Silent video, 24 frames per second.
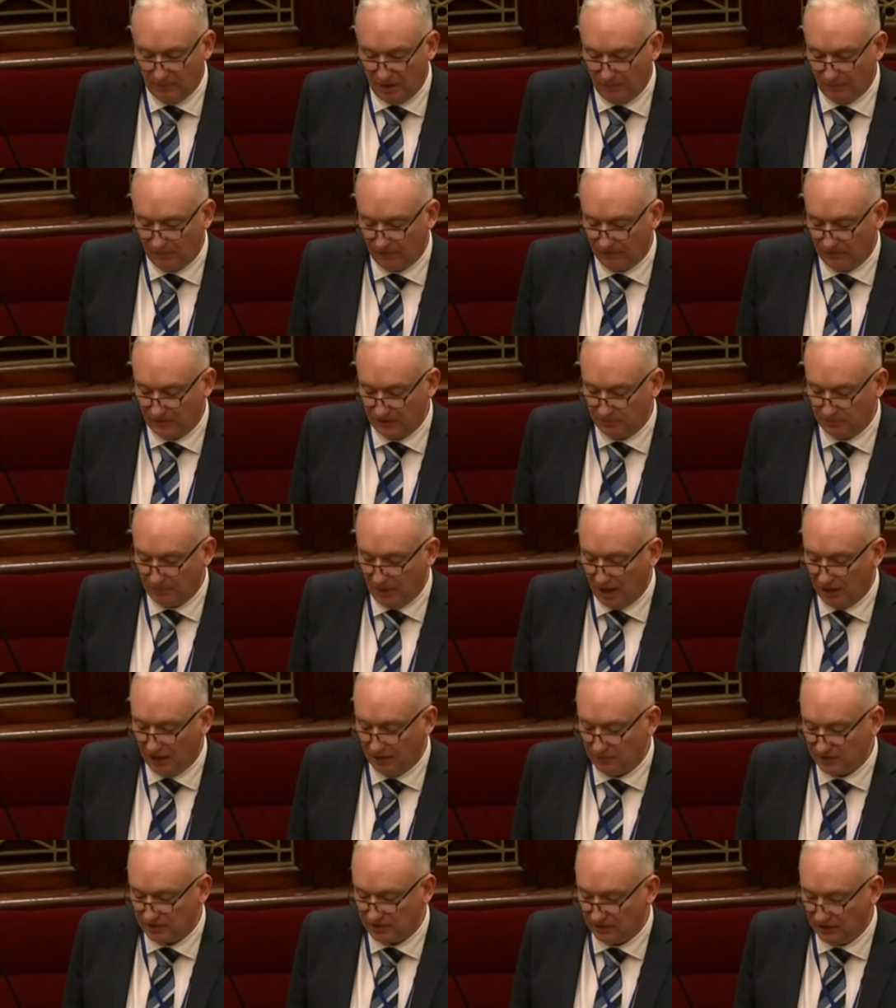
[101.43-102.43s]
a member of this
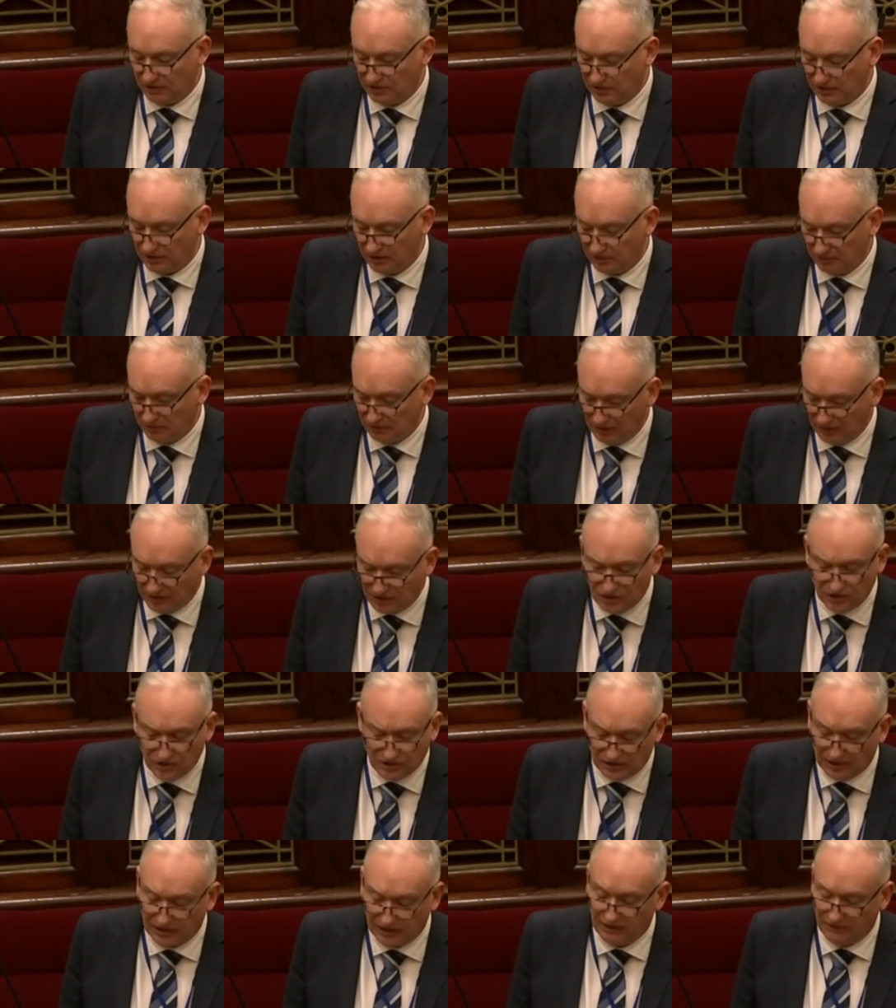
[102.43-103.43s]
Parliament's
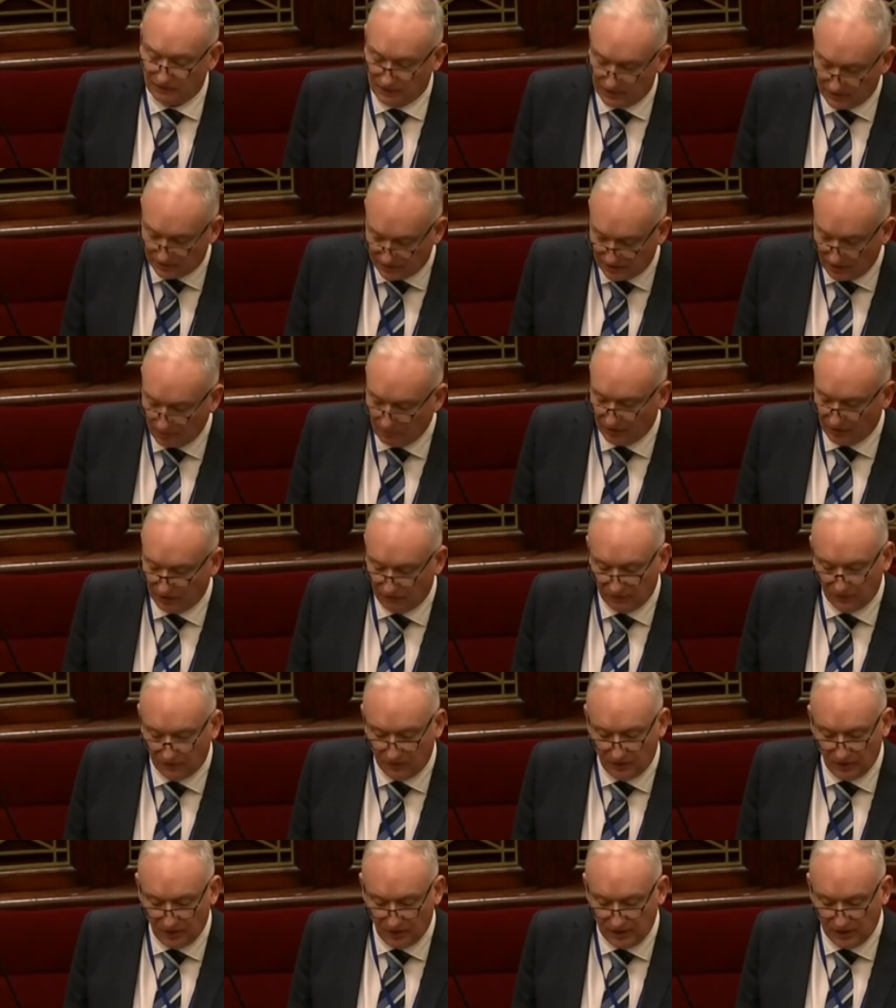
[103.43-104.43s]
Legislative Assembly
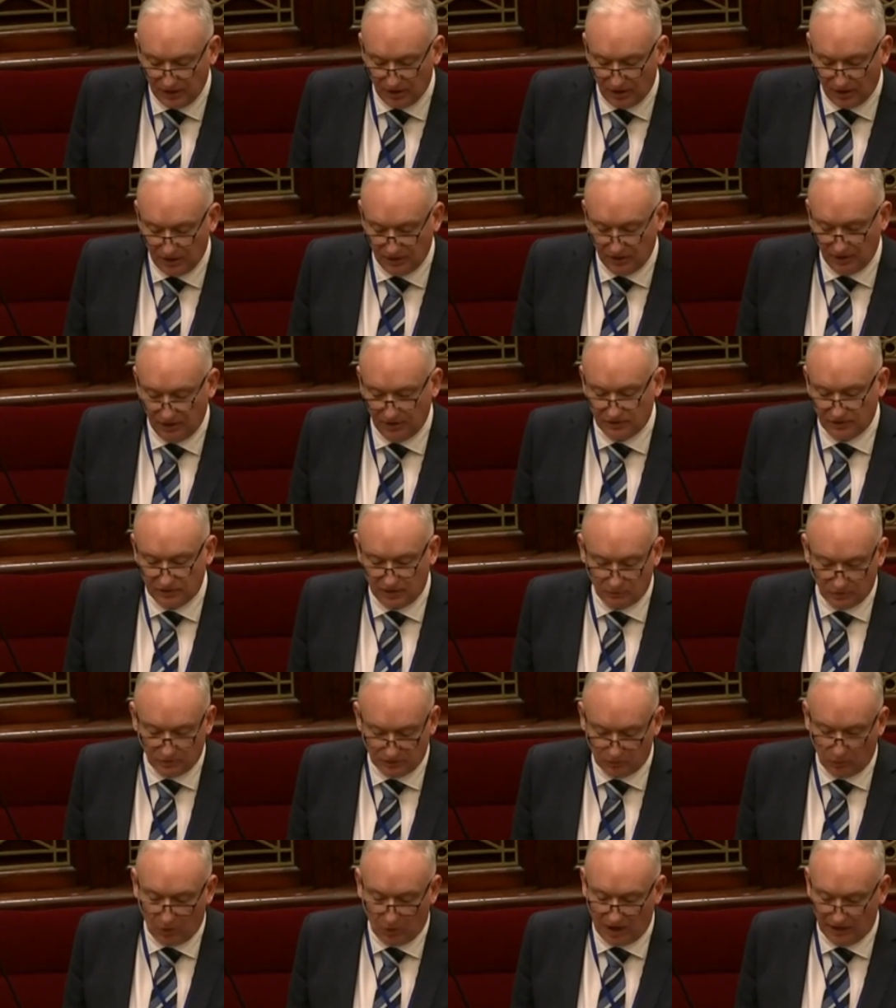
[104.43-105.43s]
for 39 years and
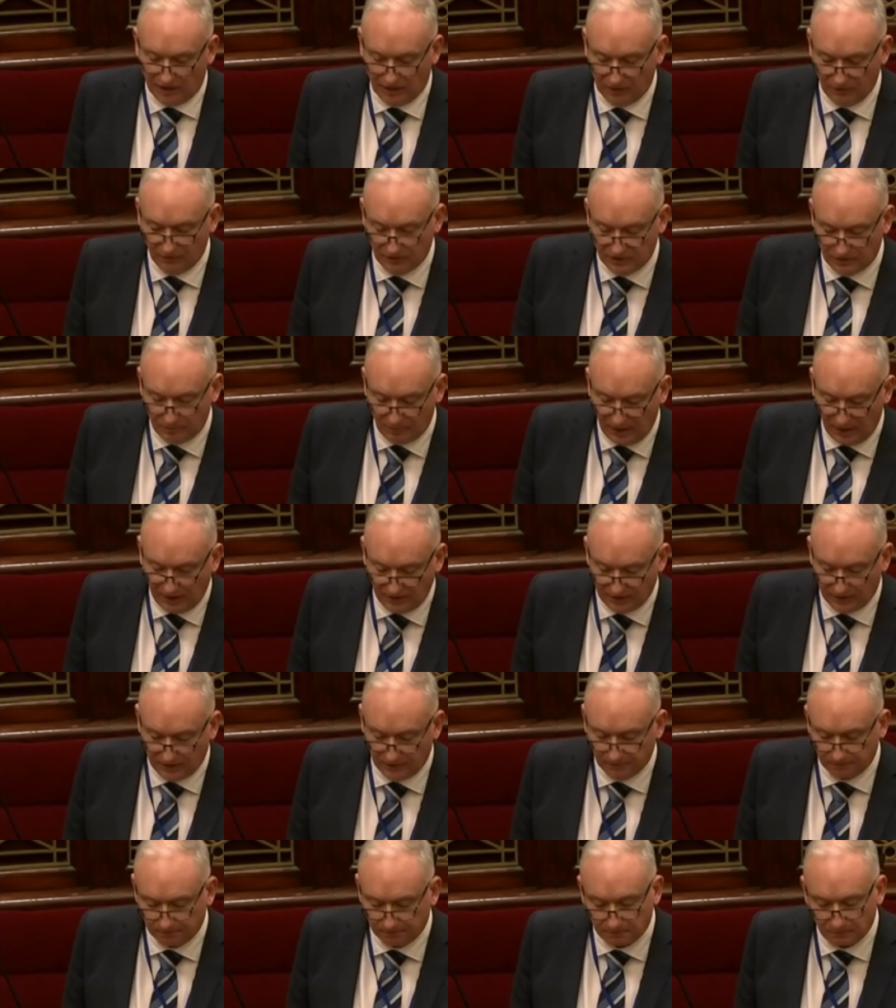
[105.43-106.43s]
was widely
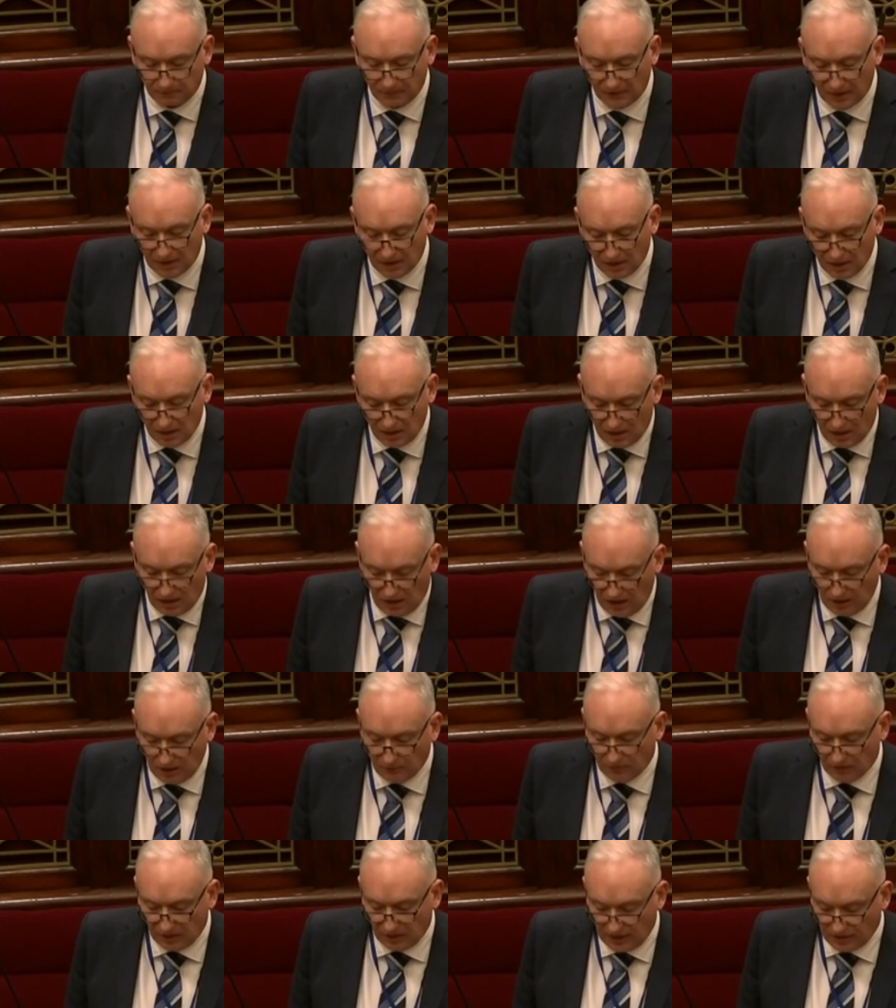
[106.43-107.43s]
respected.
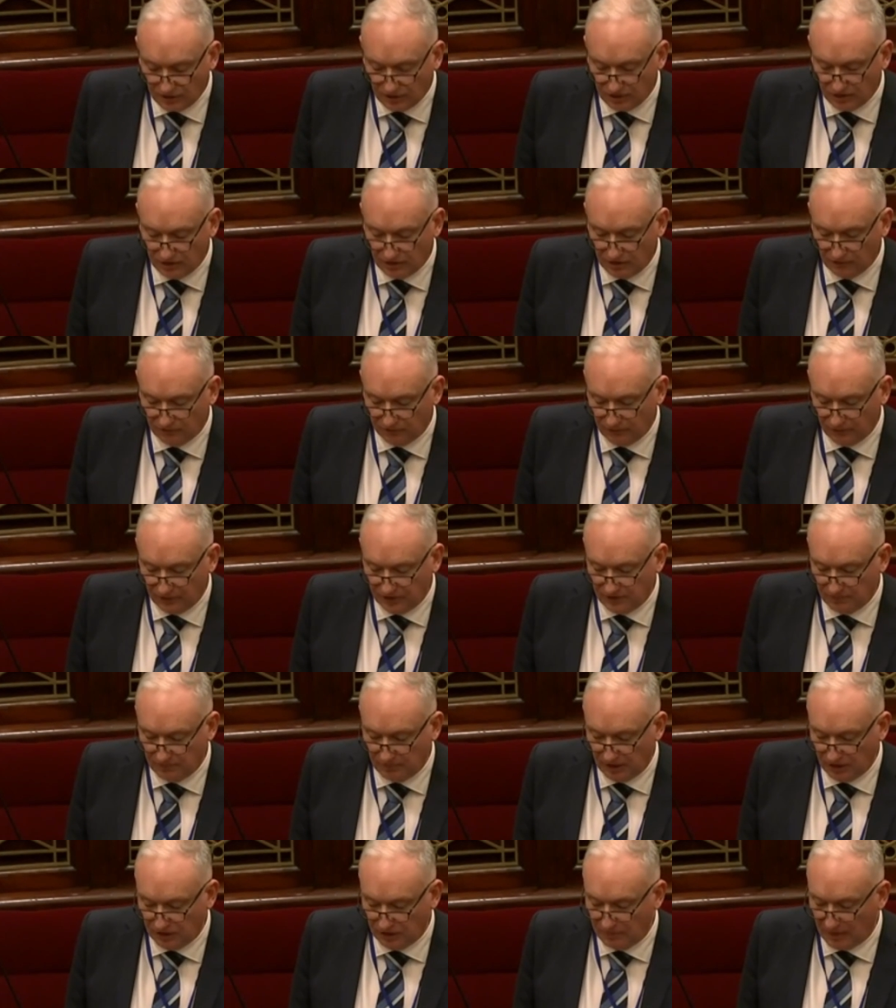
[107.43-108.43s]
In relation to the free
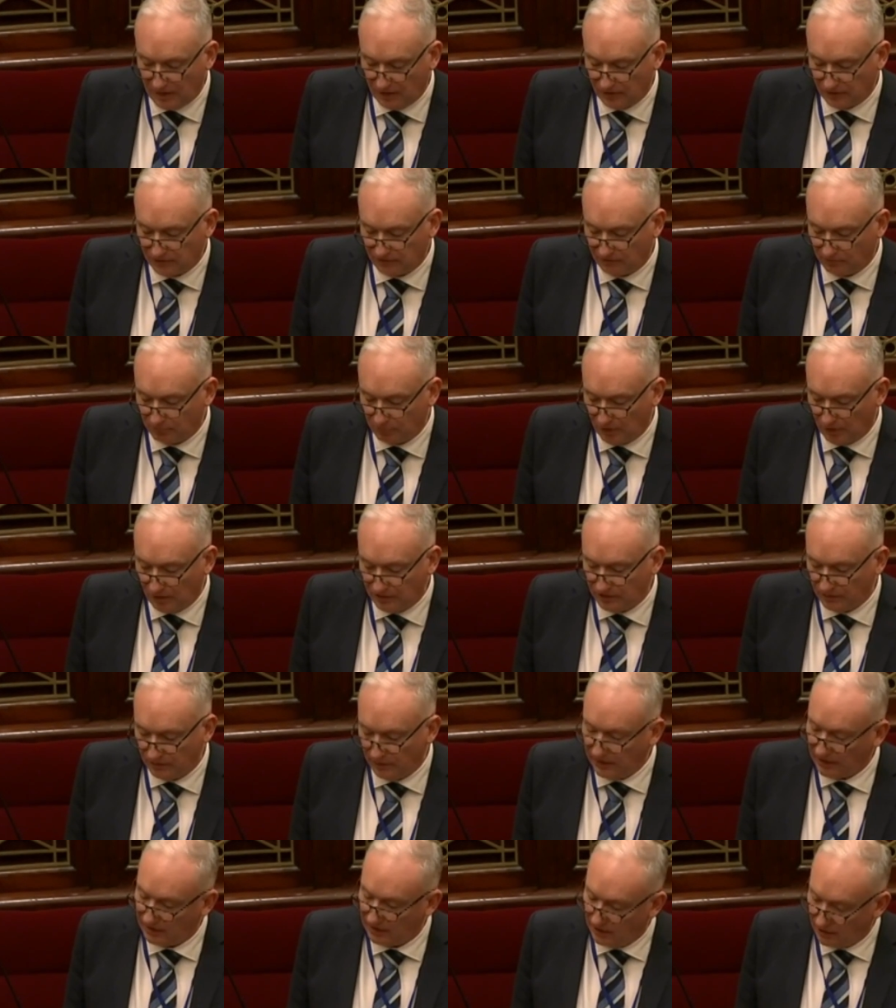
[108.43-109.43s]
speech battles of
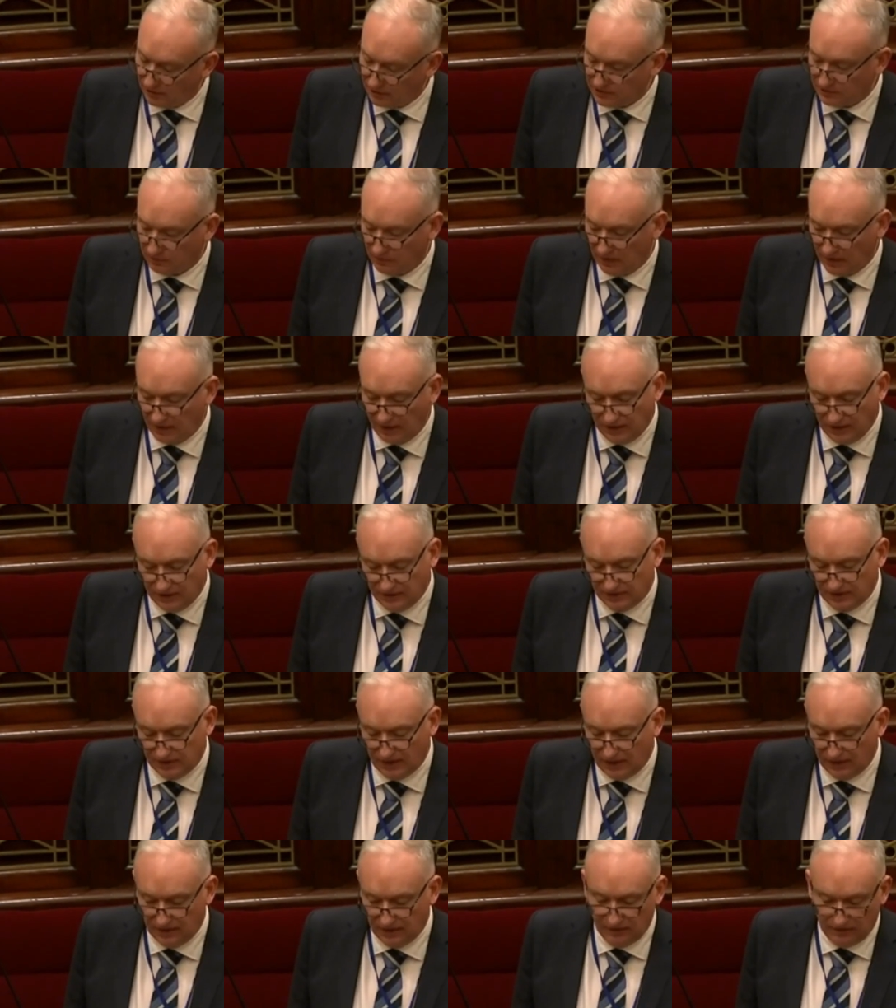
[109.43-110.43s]
Brunswick and elsewhere, he
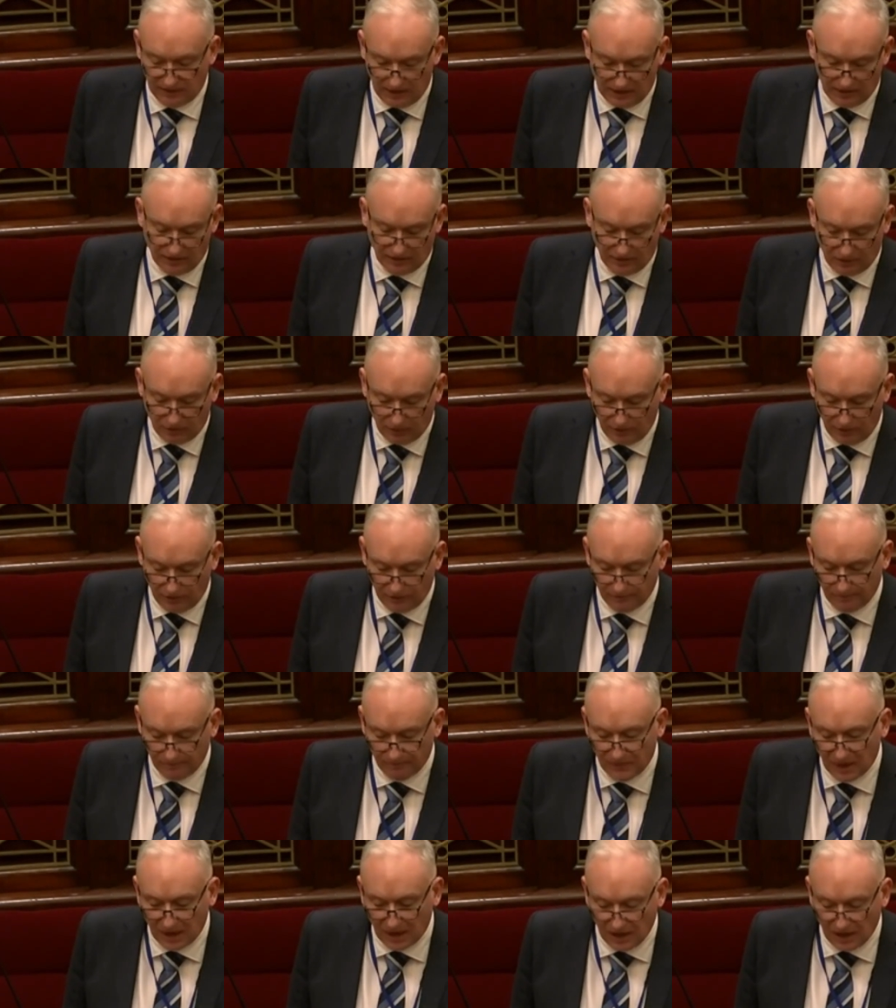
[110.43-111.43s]
stated, and I quote,